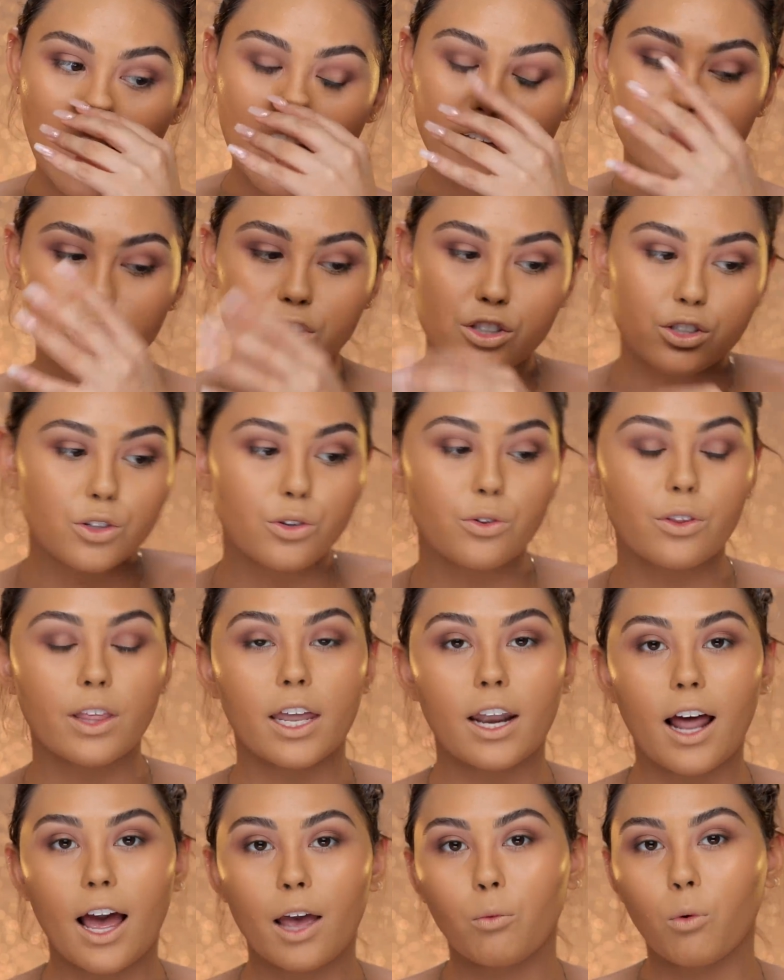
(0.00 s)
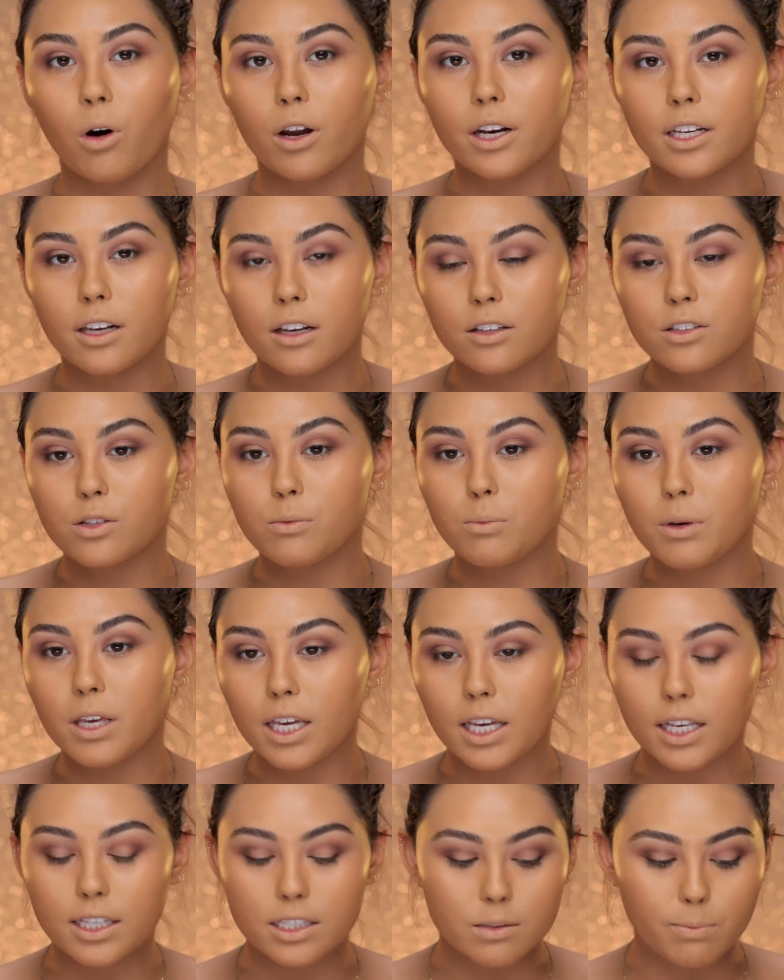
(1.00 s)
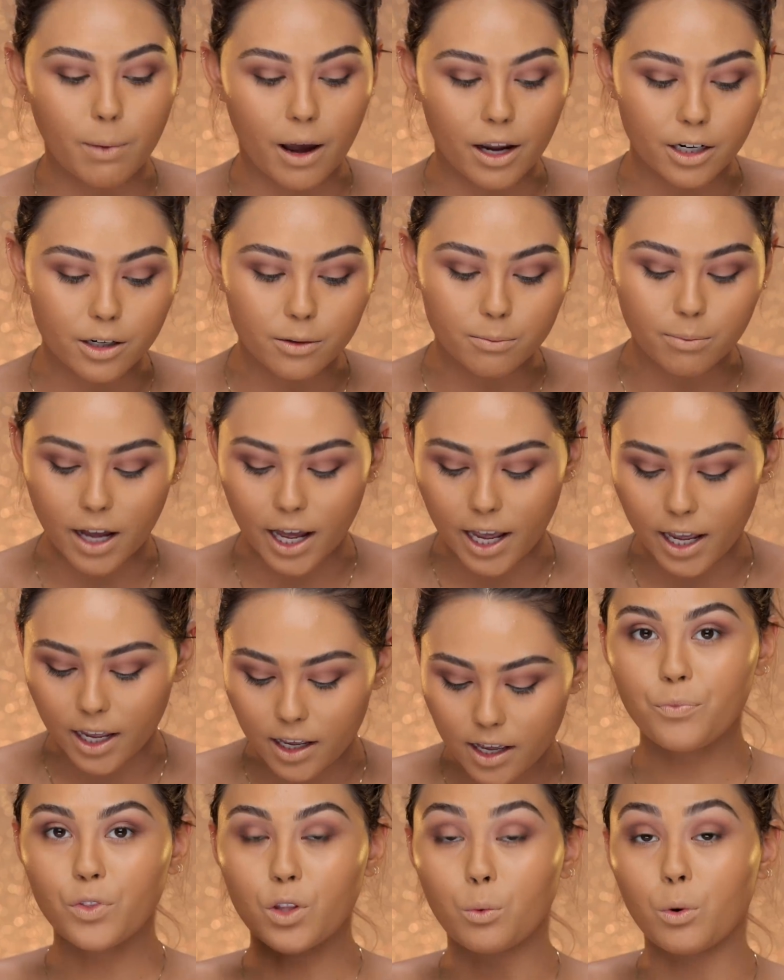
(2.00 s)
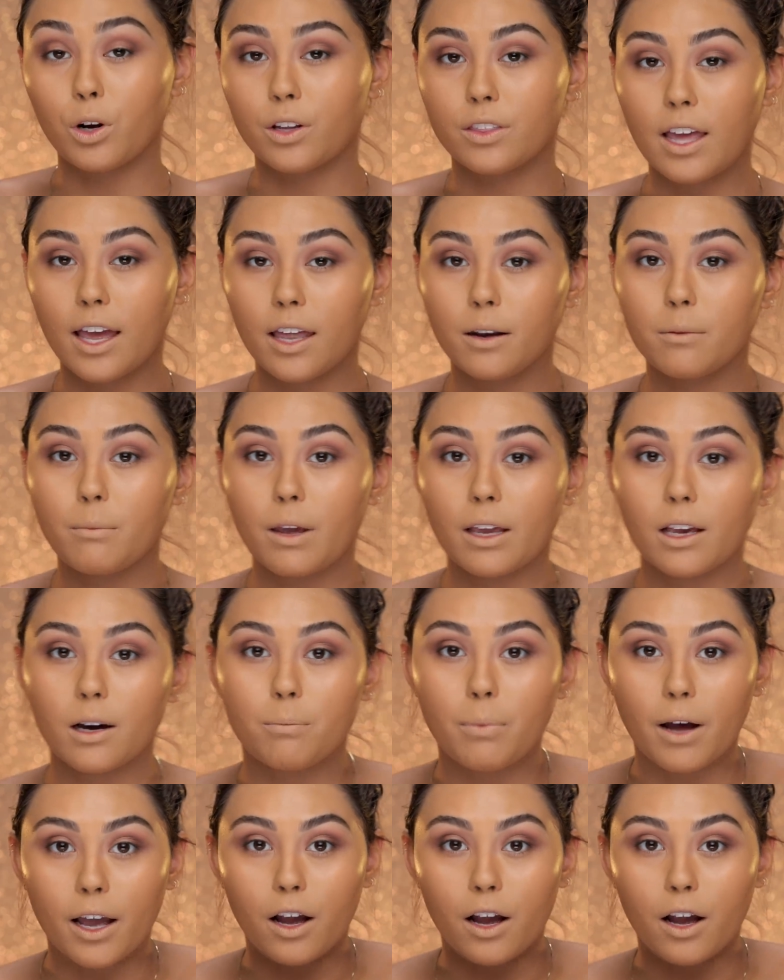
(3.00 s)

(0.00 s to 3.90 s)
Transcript: I just knew that I wanted it to be inspired by the work that Makeup